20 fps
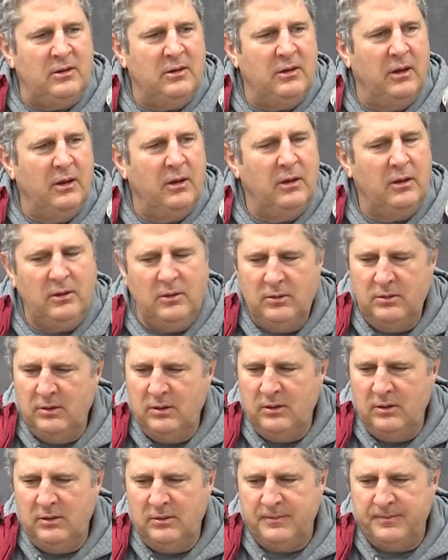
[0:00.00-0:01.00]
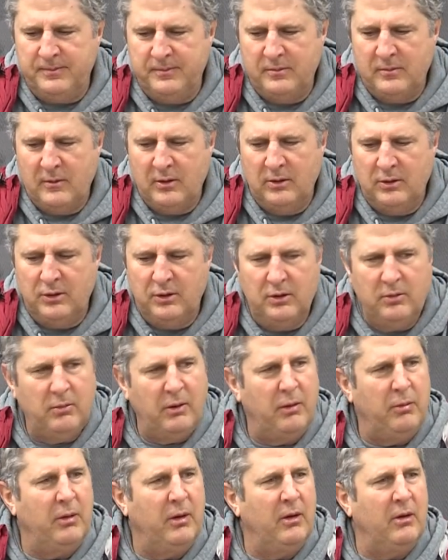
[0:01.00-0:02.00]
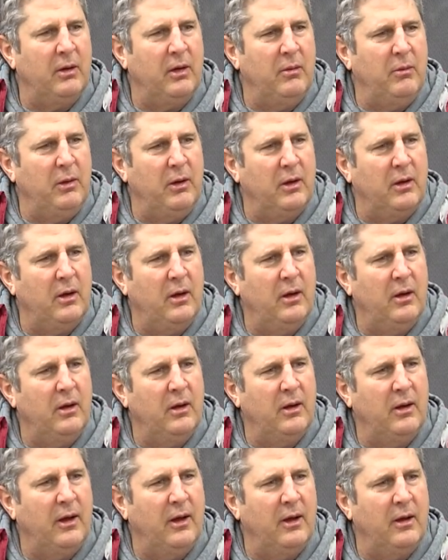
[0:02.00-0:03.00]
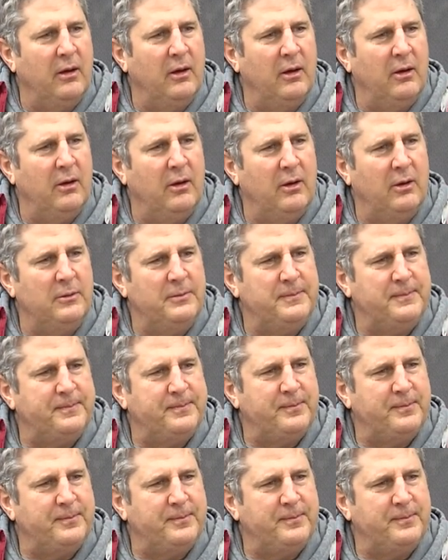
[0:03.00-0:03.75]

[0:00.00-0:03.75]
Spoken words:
Yeah. Shoot, maybe they'll give me a cut of that, you know?